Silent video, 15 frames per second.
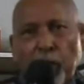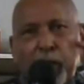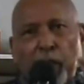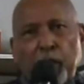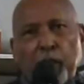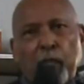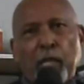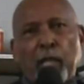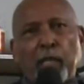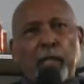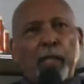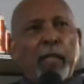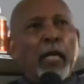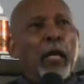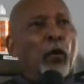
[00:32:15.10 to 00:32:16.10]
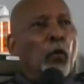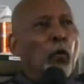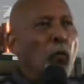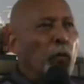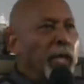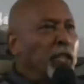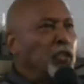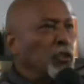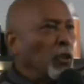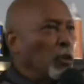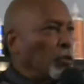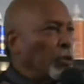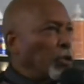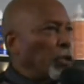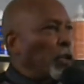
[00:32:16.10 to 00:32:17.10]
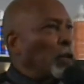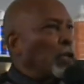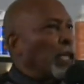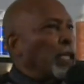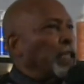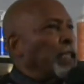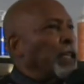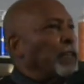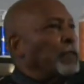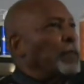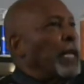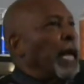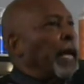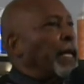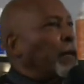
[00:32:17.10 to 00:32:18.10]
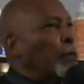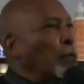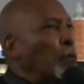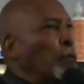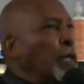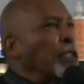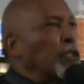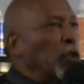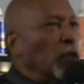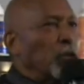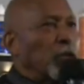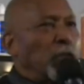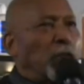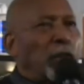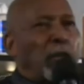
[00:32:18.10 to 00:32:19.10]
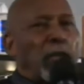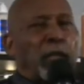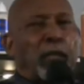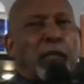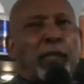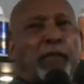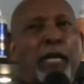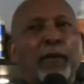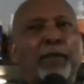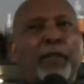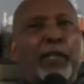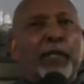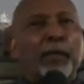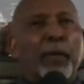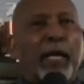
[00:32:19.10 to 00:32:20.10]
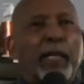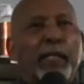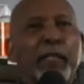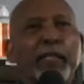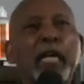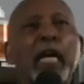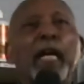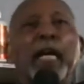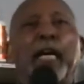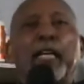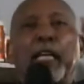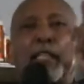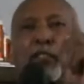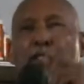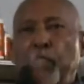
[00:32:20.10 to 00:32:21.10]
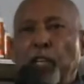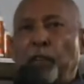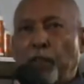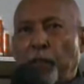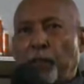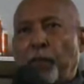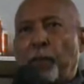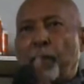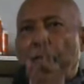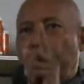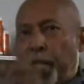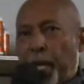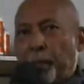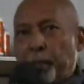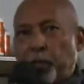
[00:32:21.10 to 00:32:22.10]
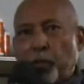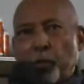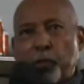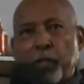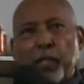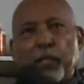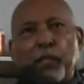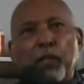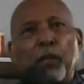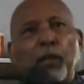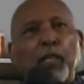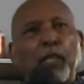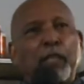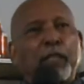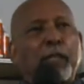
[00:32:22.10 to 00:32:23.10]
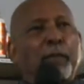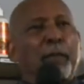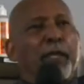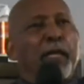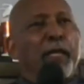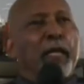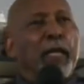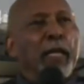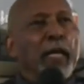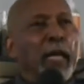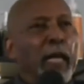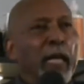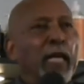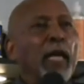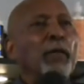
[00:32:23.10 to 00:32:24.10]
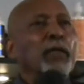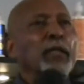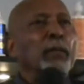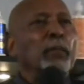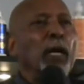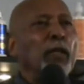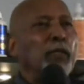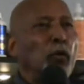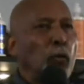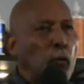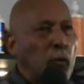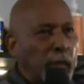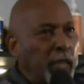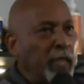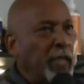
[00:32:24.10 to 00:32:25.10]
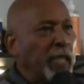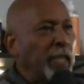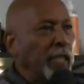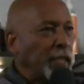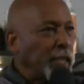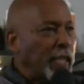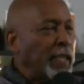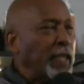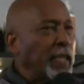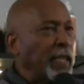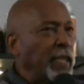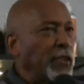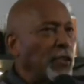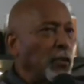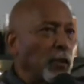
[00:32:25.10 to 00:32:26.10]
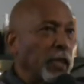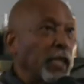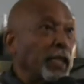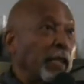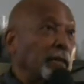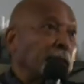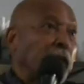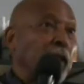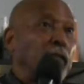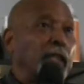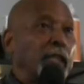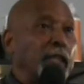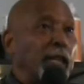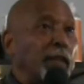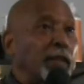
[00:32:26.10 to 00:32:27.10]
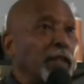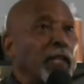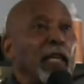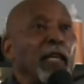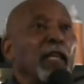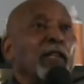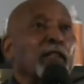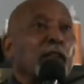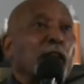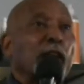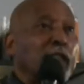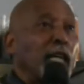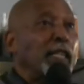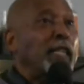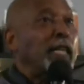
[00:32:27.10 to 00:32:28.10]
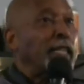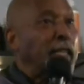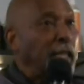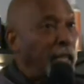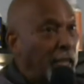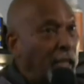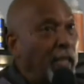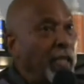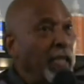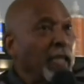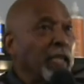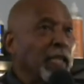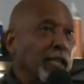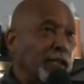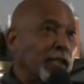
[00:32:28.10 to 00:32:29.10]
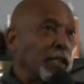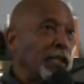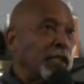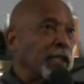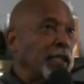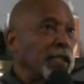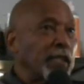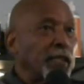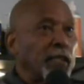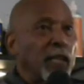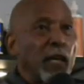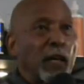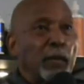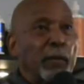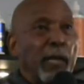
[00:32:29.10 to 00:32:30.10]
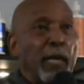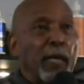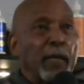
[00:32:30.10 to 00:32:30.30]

us colored. We chose to call ourselves black and we chose to call ourselves African American. And that's different from them choosing to call us something. And I was among the wees in the 60s doing that. I'm 77, so I was out there kicking it in the 60s as a young man